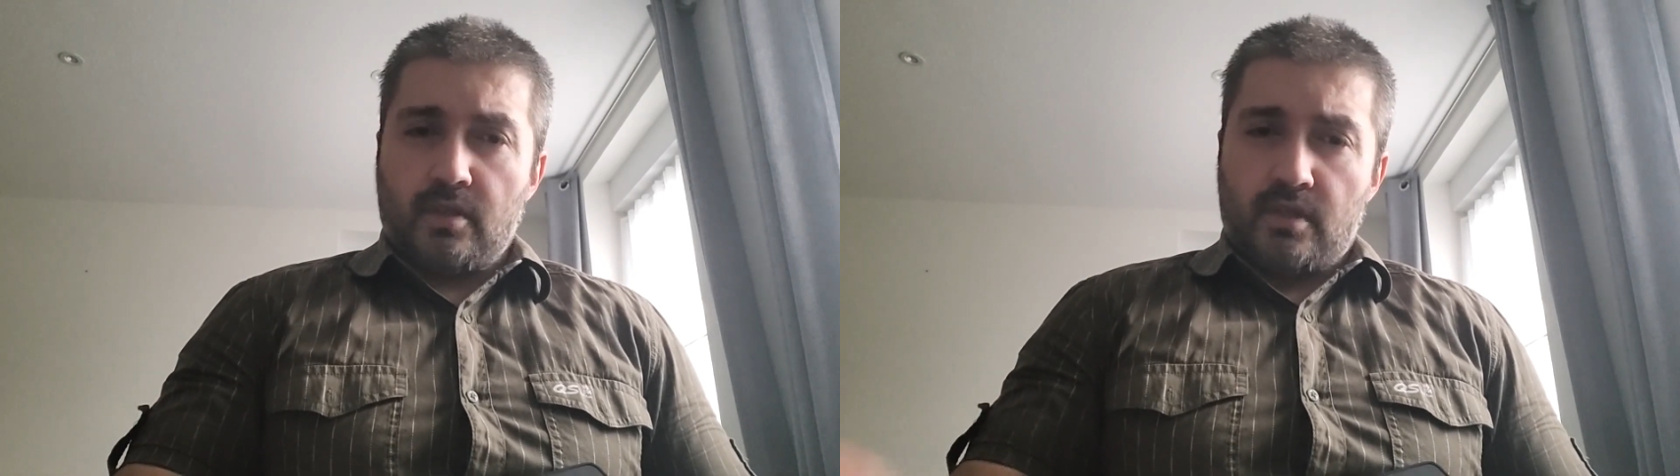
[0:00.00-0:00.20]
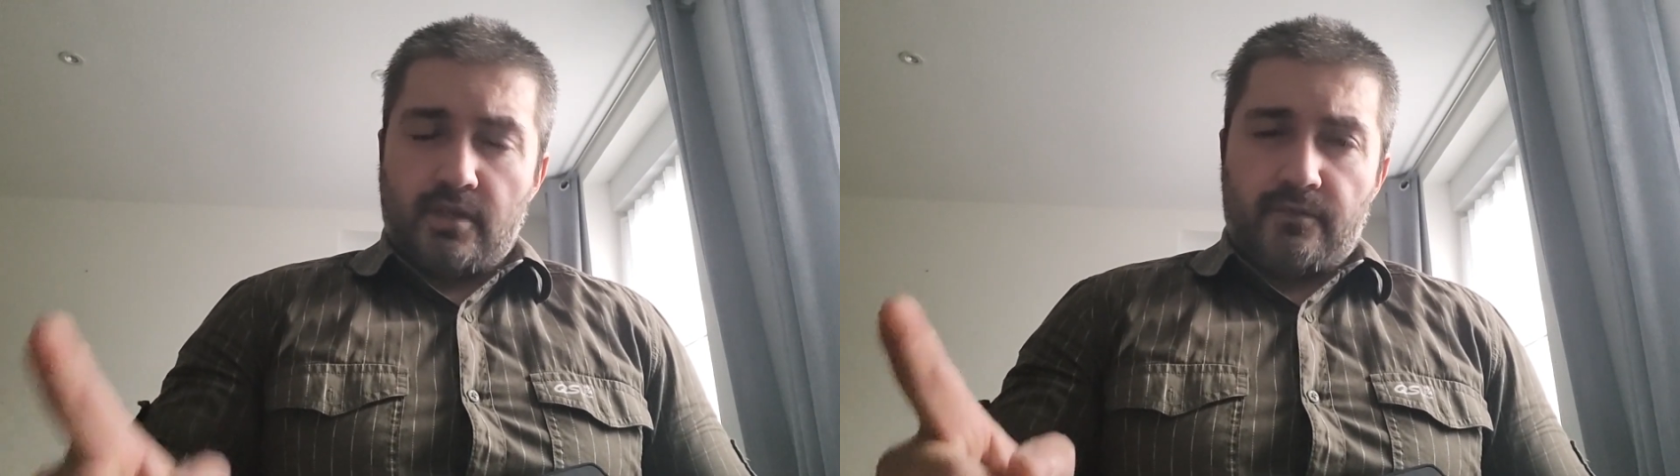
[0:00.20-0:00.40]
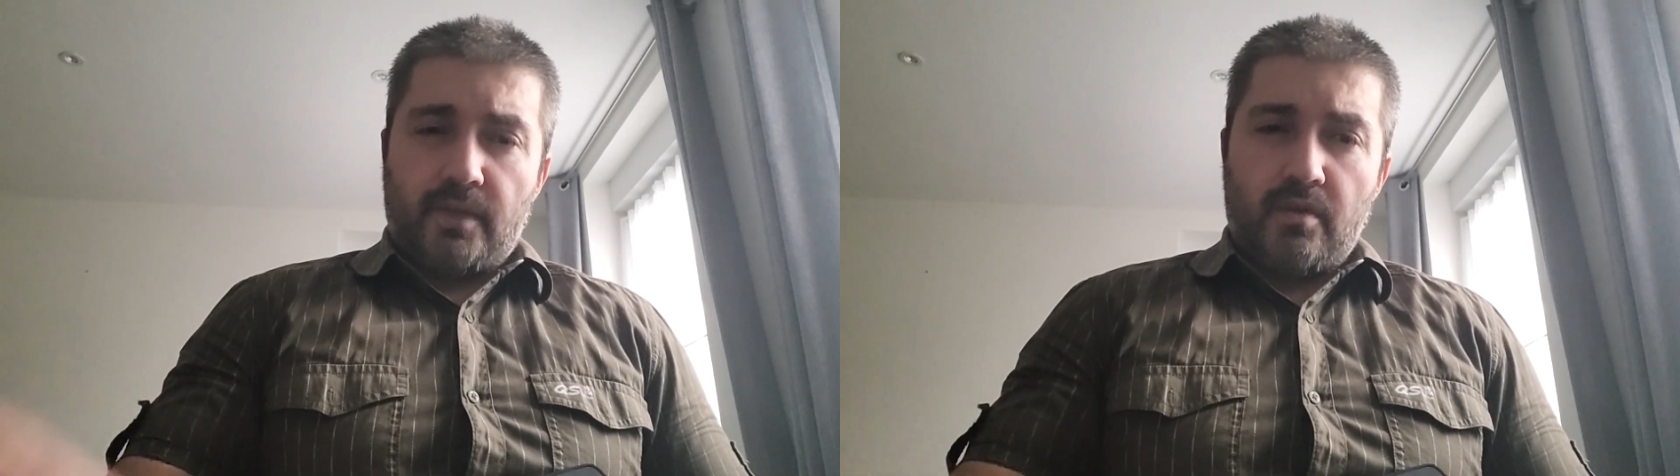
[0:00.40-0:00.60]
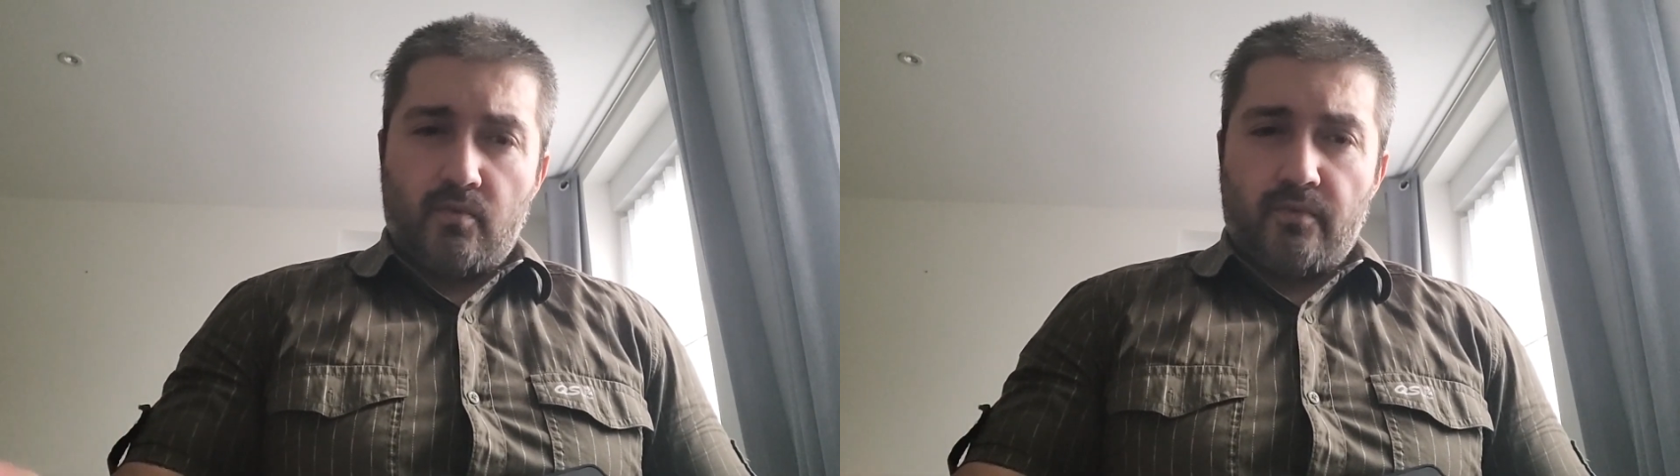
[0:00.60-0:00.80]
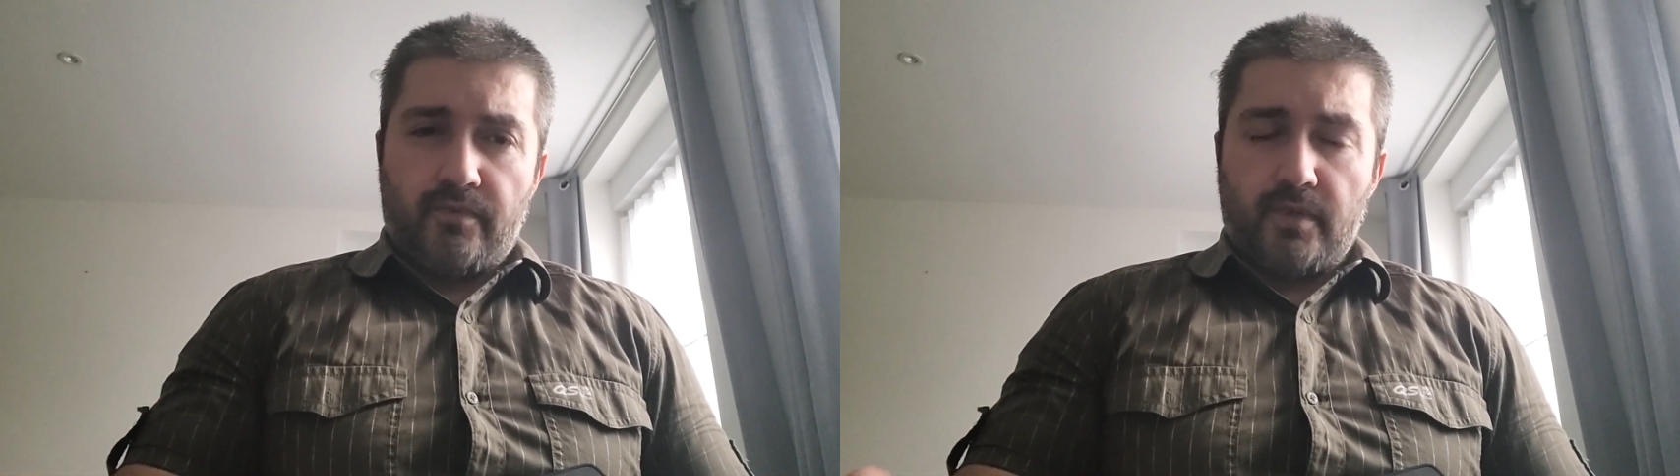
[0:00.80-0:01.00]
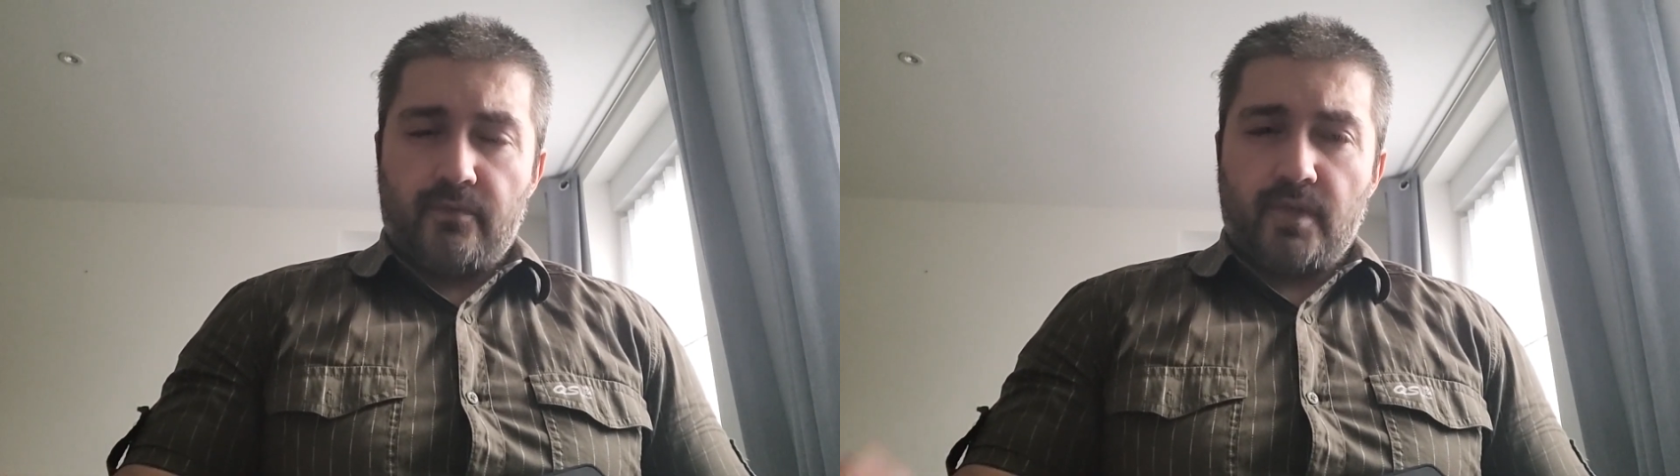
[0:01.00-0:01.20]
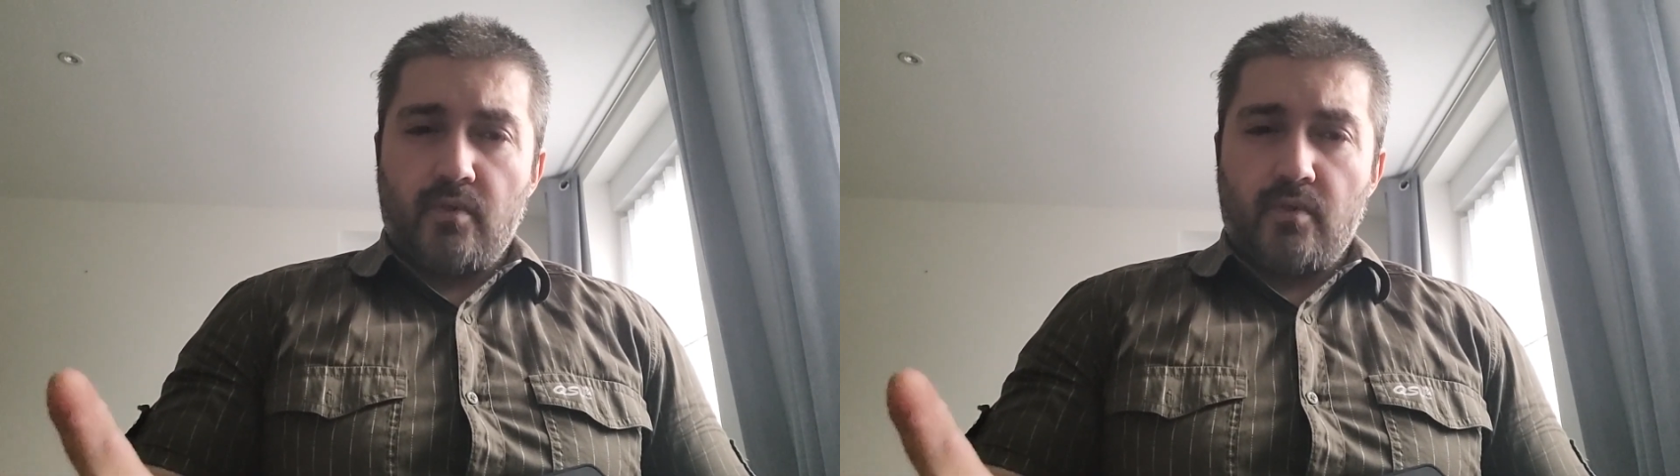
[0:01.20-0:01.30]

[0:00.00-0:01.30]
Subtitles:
if they